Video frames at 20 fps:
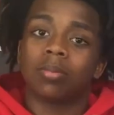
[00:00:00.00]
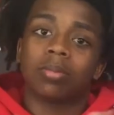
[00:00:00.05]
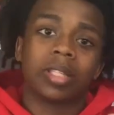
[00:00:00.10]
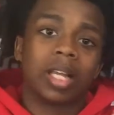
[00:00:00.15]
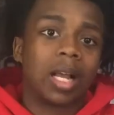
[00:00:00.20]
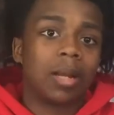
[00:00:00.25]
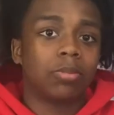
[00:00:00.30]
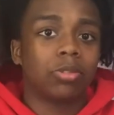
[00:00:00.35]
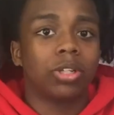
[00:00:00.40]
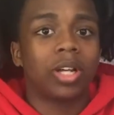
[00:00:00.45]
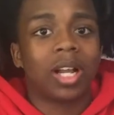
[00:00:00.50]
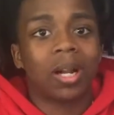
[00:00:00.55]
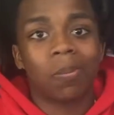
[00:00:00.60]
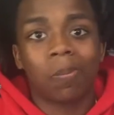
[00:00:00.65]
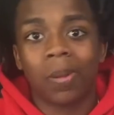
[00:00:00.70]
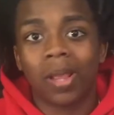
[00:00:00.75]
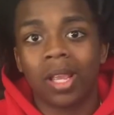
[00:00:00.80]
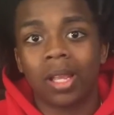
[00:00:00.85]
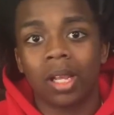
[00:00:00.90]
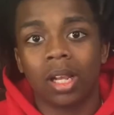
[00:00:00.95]
Sometimes you
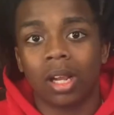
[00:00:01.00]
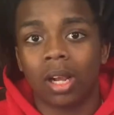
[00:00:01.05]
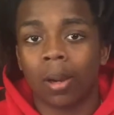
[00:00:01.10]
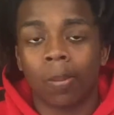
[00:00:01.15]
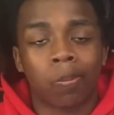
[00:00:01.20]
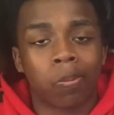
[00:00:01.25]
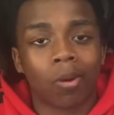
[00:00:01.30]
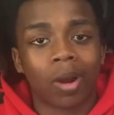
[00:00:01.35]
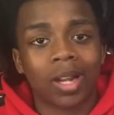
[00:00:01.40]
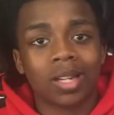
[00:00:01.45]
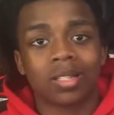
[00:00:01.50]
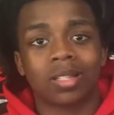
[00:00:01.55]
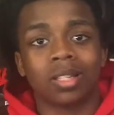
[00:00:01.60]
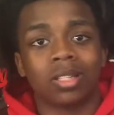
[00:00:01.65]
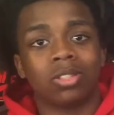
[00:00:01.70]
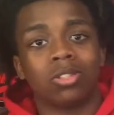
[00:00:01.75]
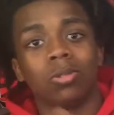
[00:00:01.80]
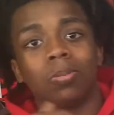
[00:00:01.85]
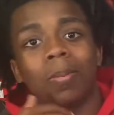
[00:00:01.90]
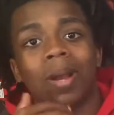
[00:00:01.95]
got to pay a
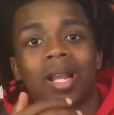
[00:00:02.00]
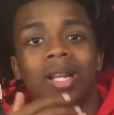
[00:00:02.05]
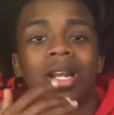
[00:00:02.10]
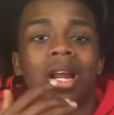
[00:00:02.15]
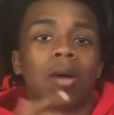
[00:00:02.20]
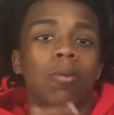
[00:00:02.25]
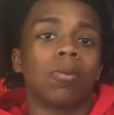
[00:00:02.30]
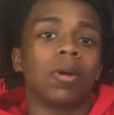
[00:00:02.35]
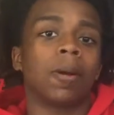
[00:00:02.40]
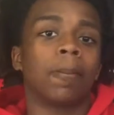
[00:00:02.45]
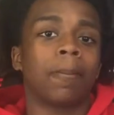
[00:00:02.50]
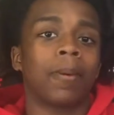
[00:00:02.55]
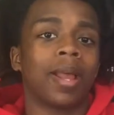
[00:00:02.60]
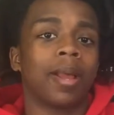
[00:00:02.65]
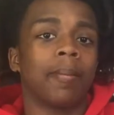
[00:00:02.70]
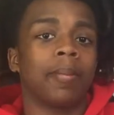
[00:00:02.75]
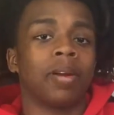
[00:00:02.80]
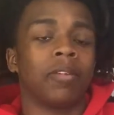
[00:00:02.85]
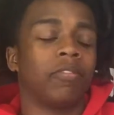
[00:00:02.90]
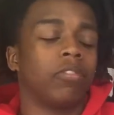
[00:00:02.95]
price that you might not
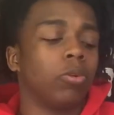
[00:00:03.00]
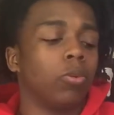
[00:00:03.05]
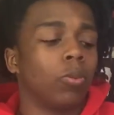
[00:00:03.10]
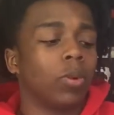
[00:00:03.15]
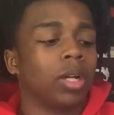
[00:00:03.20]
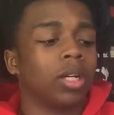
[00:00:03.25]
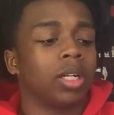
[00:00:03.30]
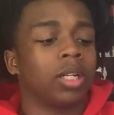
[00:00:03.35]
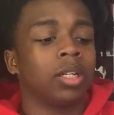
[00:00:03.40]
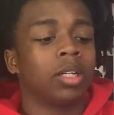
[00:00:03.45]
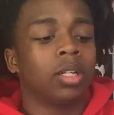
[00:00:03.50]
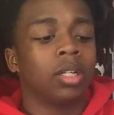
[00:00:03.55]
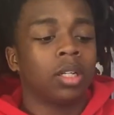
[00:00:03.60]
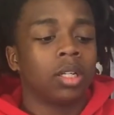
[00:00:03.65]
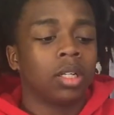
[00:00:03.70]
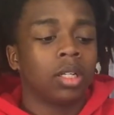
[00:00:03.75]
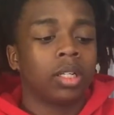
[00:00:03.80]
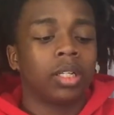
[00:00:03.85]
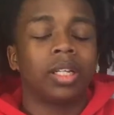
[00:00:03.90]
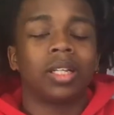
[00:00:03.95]
want to pay, but if you want to
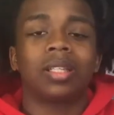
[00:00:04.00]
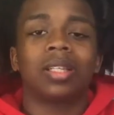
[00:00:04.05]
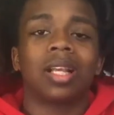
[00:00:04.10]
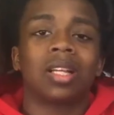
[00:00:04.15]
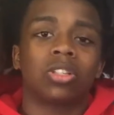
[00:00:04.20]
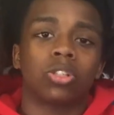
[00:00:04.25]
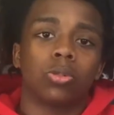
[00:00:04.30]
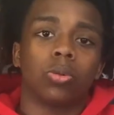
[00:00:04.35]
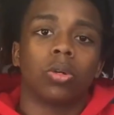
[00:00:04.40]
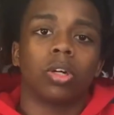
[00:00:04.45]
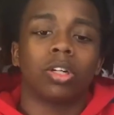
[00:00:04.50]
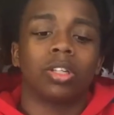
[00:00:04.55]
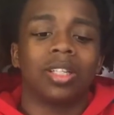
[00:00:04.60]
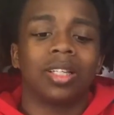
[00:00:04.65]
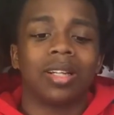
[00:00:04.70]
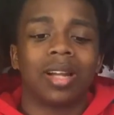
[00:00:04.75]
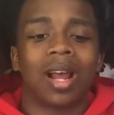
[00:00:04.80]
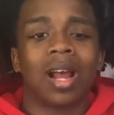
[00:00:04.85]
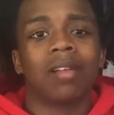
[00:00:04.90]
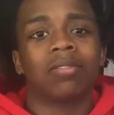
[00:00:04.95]
get that shoe
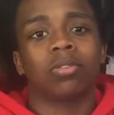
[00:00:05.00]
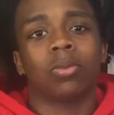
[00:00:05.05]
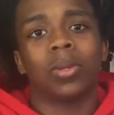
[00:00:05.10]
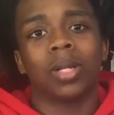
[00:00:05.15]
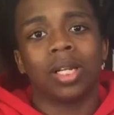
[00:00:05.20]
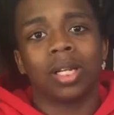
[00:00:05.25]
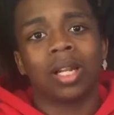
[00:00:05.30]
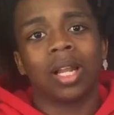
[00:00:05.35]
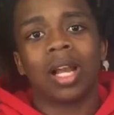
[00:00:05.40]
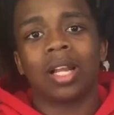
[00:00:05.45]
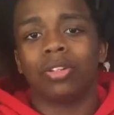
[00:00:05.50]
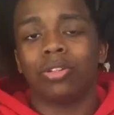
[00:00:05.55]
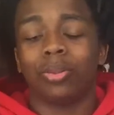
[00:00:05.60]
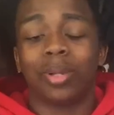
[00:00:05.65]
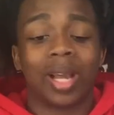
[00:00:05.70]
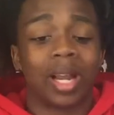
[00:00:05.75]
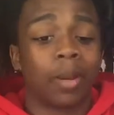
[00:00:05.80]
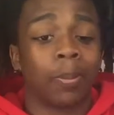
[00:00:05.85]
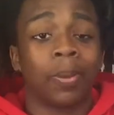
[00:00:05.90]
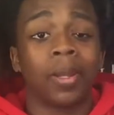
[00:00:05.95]
early and not have to wait in
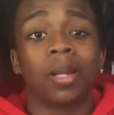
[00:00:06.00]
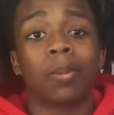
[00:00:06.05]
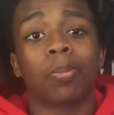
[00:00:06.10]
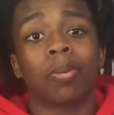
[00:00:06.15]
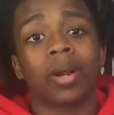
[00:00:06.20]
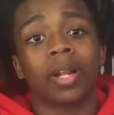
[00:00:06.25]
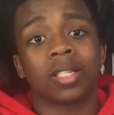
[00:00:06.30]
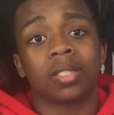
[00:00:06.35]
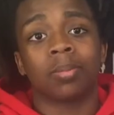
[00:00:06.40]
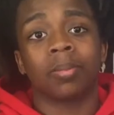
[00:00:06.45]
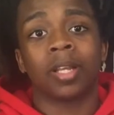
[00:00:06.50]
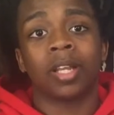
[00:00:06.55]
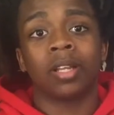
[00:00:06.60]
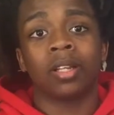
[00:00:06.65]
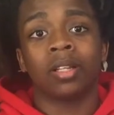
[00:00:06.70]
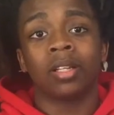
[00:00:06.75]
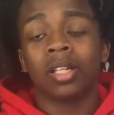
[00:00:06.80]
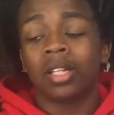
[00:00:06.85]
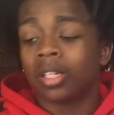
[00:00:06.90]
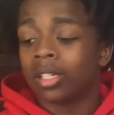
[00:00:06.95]
line, you got to pay the price,
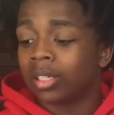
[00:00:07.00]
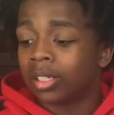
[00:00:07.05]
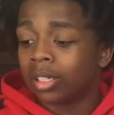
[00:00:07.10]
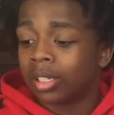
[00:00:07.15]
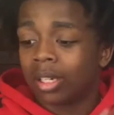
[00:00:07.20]
man.